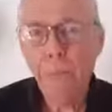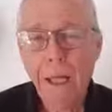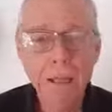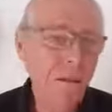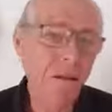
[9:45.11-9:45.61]

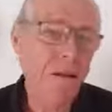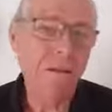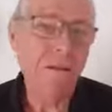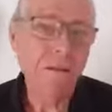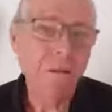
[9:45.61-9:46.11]
And it's not.
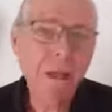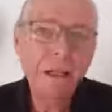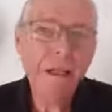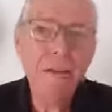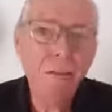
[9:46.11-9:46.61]
The
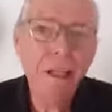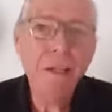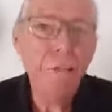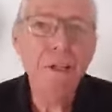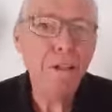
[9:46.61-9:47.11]
way
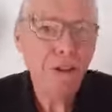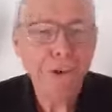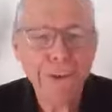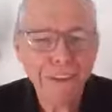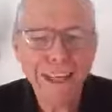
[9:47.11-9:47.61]
you've been
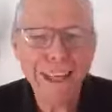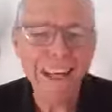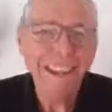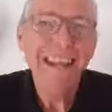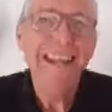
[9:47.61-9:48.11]
sold,
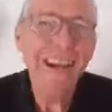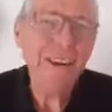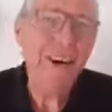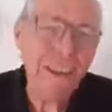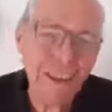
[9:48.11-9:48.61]
the
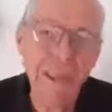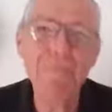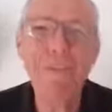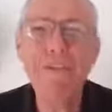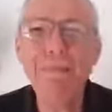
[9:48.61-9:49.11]

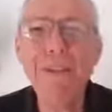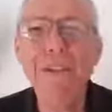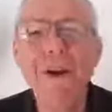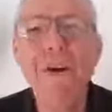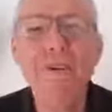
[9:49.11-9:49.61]
concept you've been
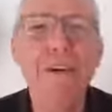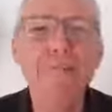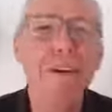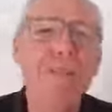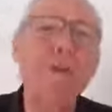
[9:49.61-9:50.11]
sold
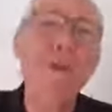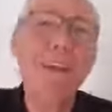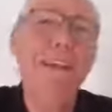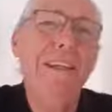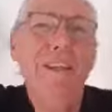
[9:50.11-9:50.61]
of the
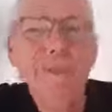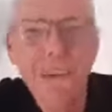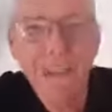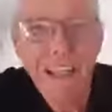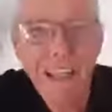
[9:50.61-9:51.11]
40-year
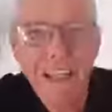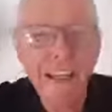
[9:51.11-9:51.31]
journey,